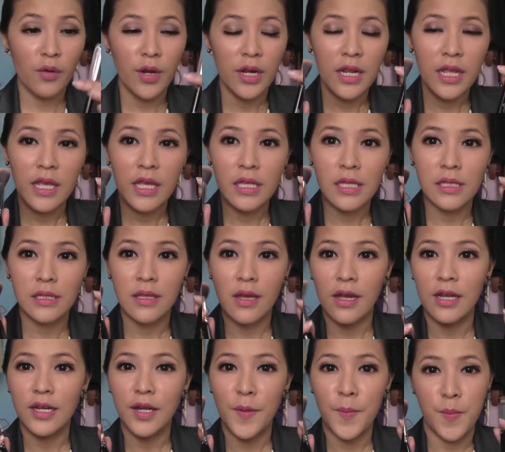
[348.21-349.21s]
already
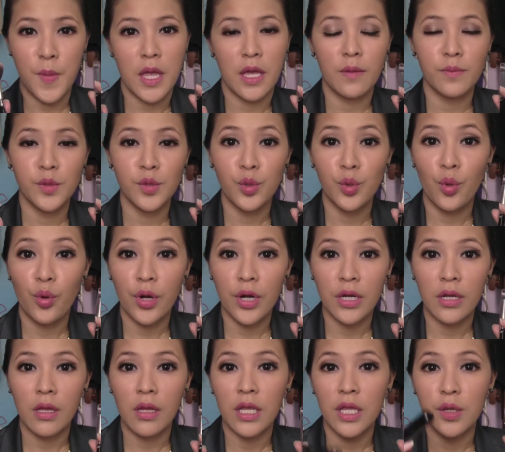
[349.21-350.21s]
done a makeup
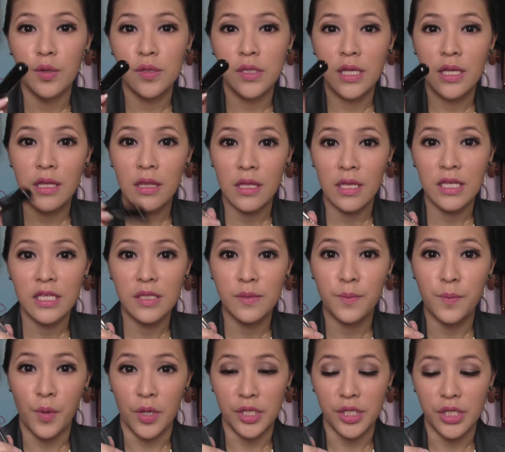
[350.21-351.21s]
tutorial using these
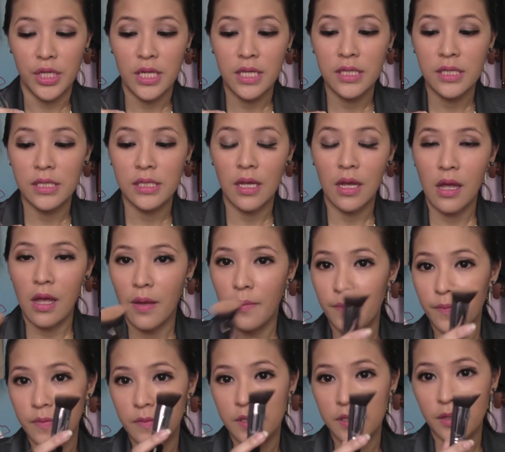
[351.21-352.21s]
brushes.
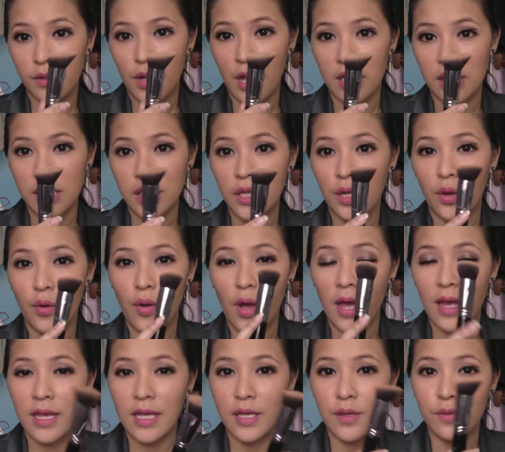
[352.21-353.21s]
So as you know,
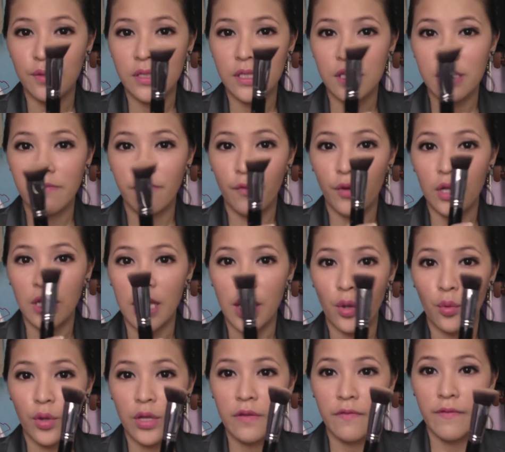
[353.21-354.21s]
I use this for
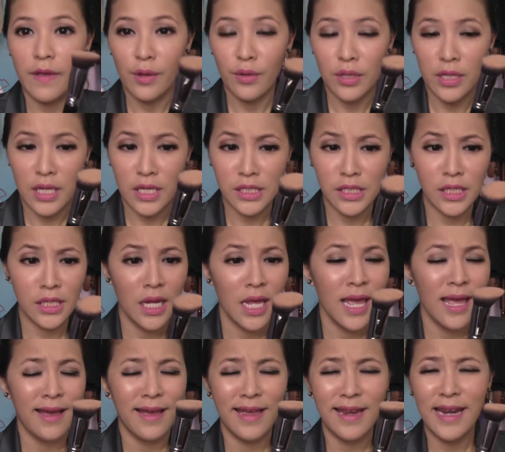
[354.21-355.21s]
liquid foundation
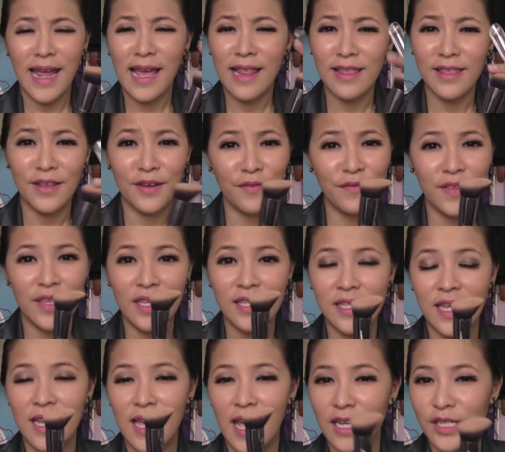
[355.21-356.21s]
and I love this.
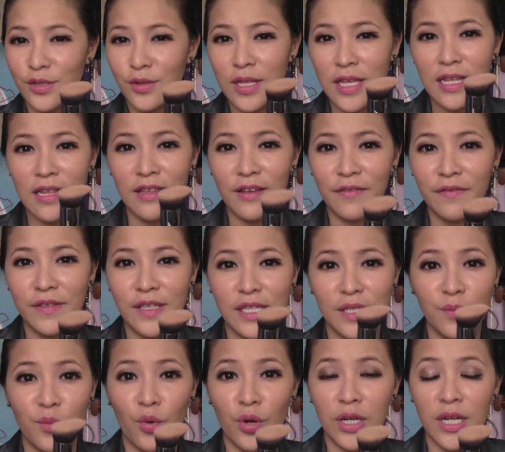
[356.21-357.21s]
I actually love
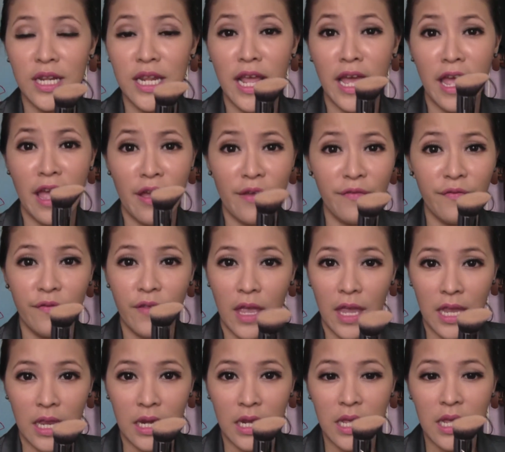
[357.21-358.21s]
this more than the
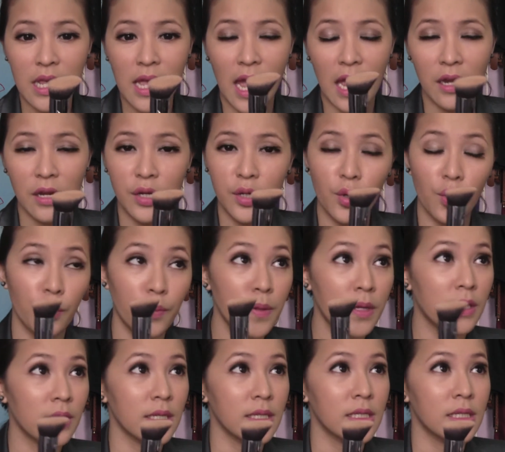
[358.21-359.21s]
F80. I don't know,
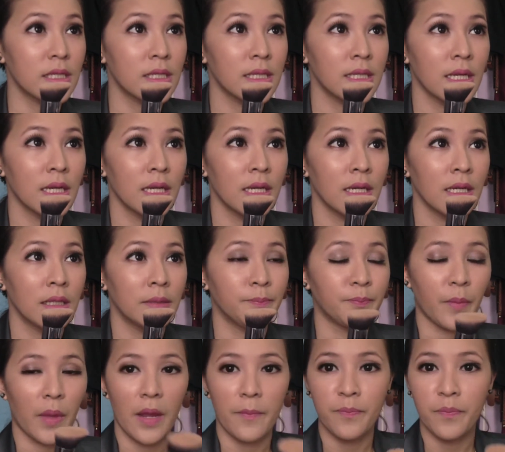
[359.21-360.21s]
because
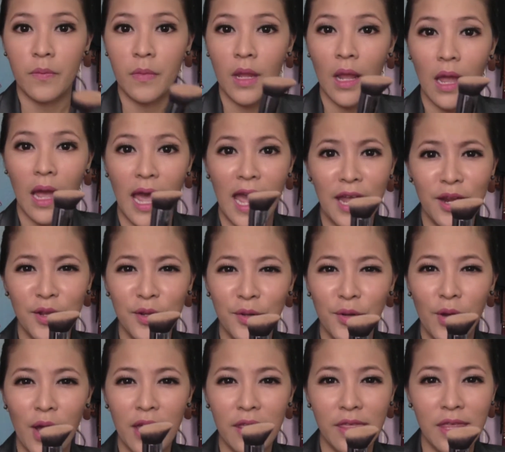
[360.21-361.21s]

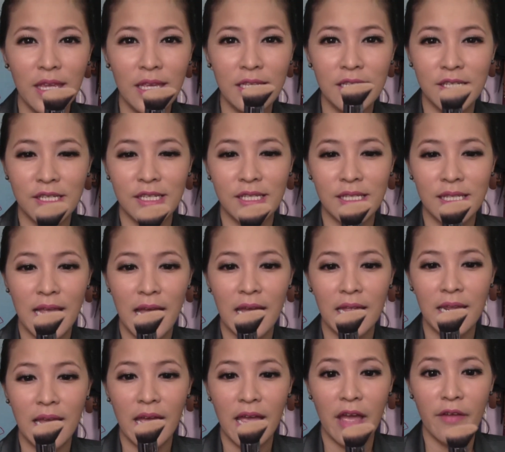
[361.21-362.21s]
I think it's just
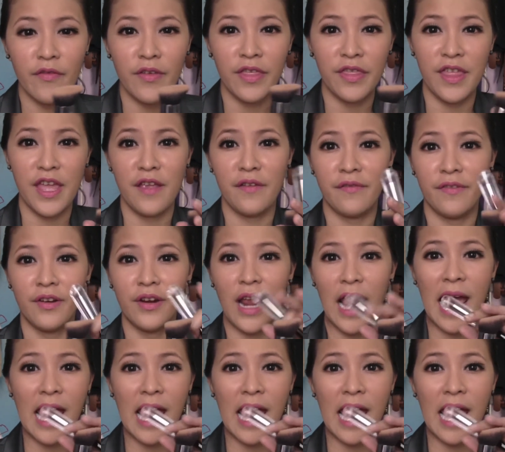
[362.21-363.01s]
that I have a thing for